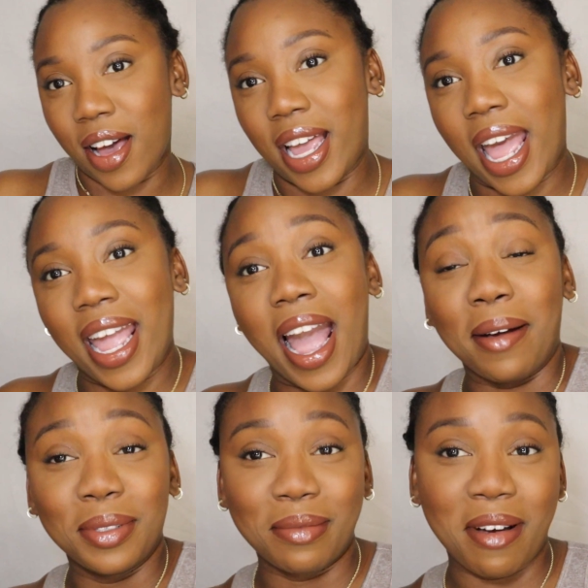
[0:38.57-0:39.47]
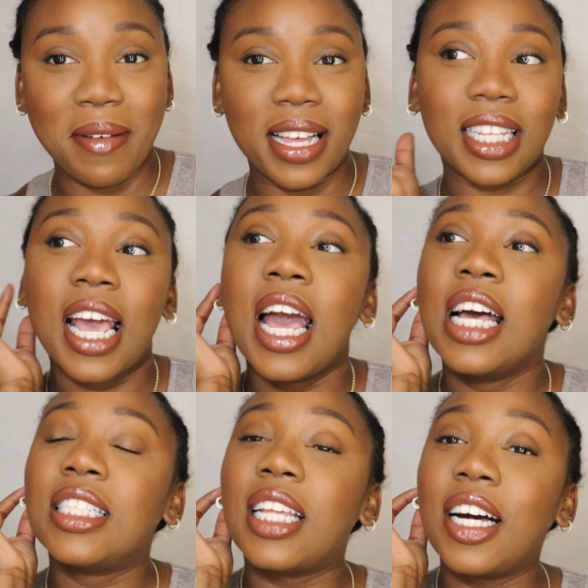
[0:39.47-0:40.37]
Okay, I'm doing my best.
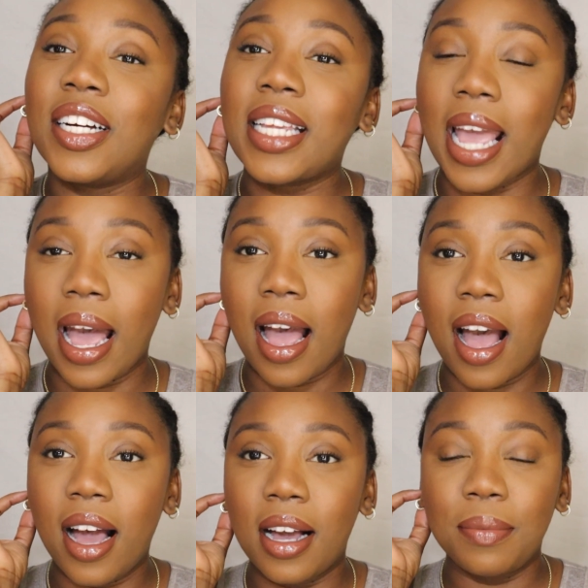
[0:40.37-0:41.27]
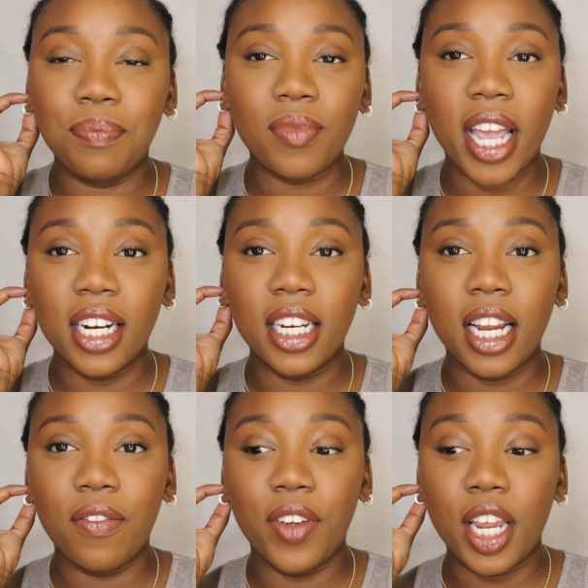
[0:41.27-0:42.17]
So yeah, hair
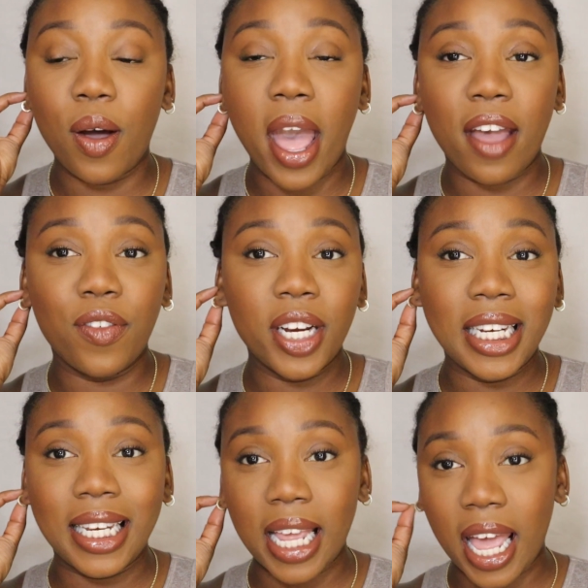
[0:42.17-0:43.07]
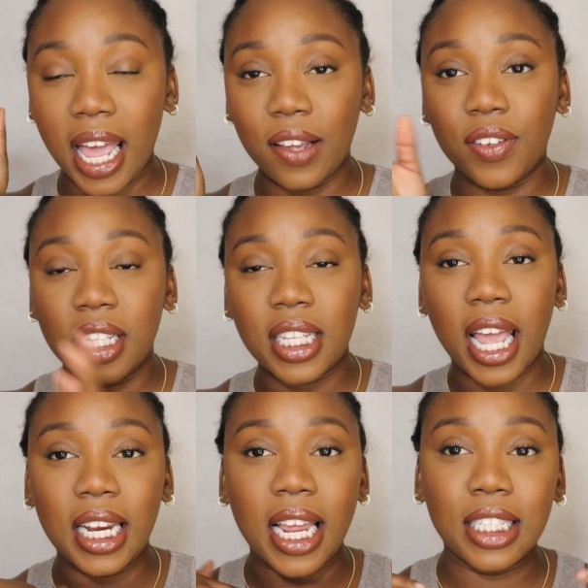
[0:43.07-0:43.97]
video every day for this
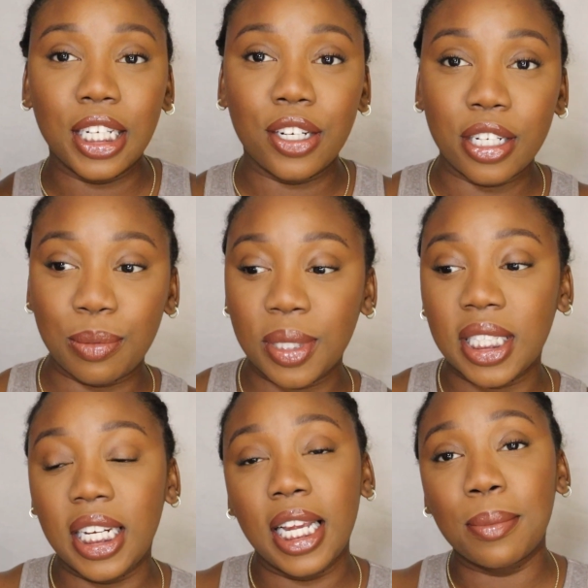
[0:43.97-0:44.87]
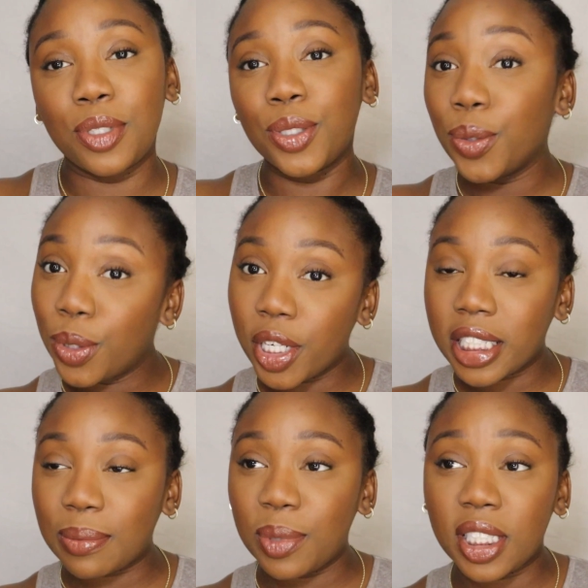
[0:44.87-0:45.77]
8 days of Christmas leading up to
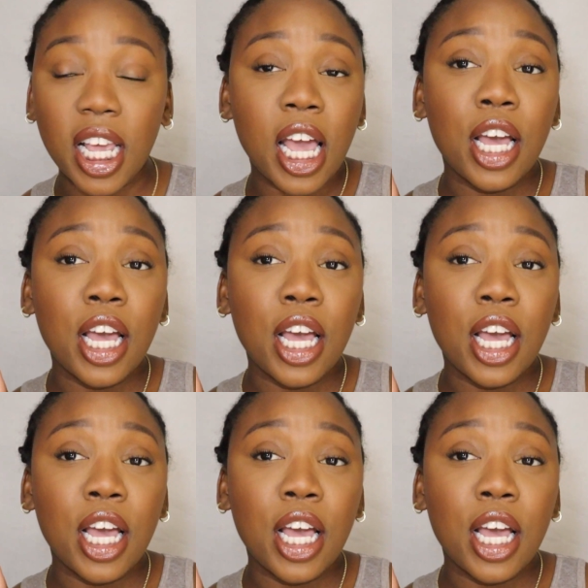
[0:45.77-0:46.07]
Christmas.